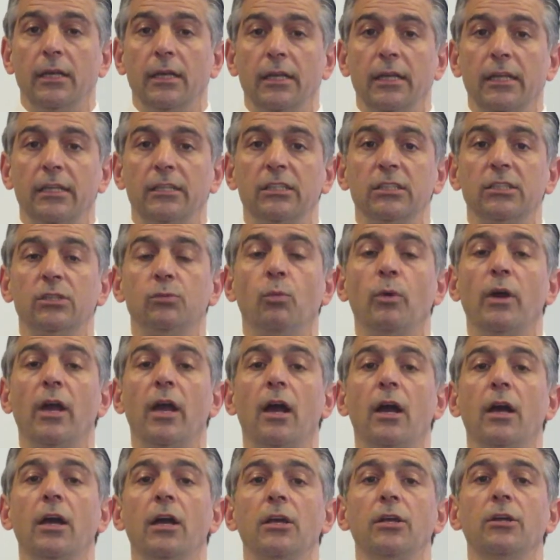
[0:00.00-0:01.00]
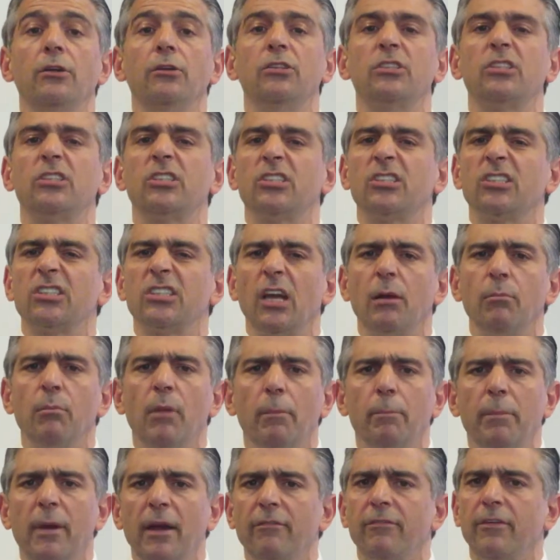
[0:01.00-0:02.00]
This is where you sum
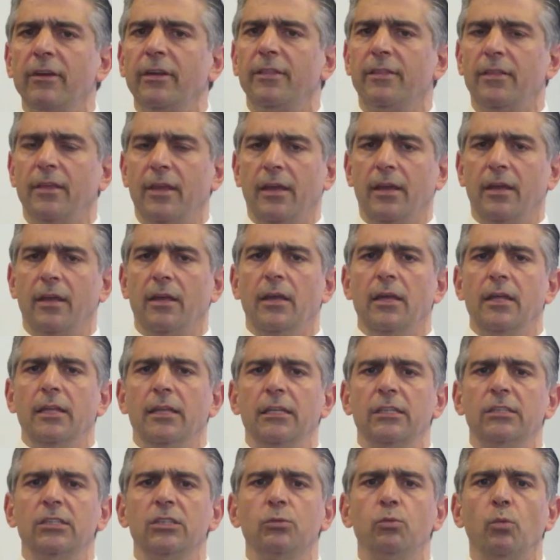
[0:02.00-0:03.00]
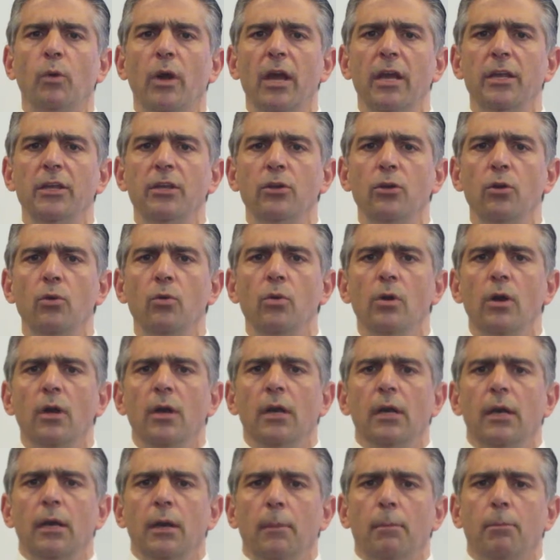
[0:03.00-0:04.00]
up everything. This is where you
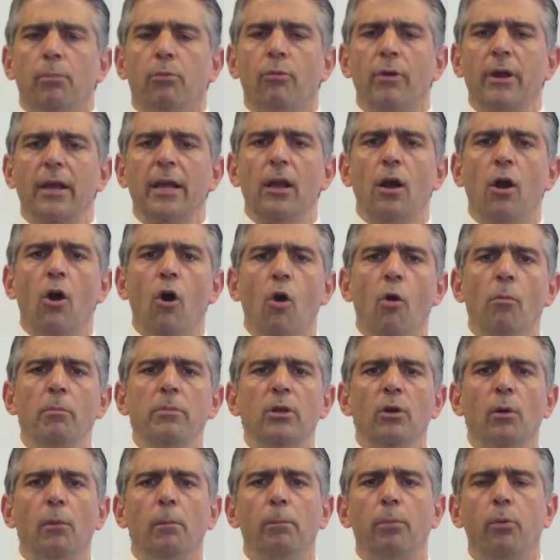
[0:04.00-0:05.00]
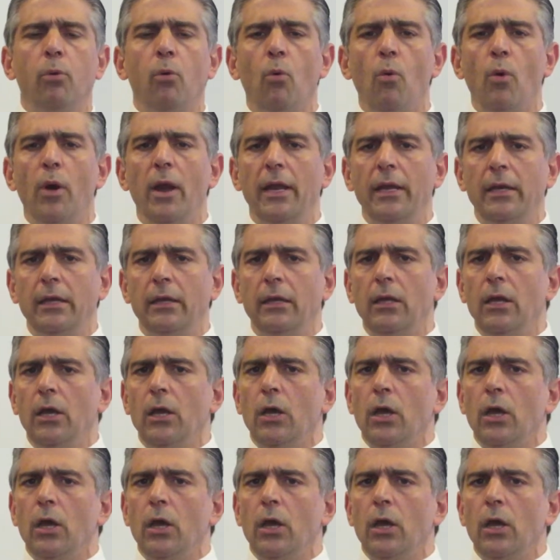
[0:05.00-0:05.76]
bring home your point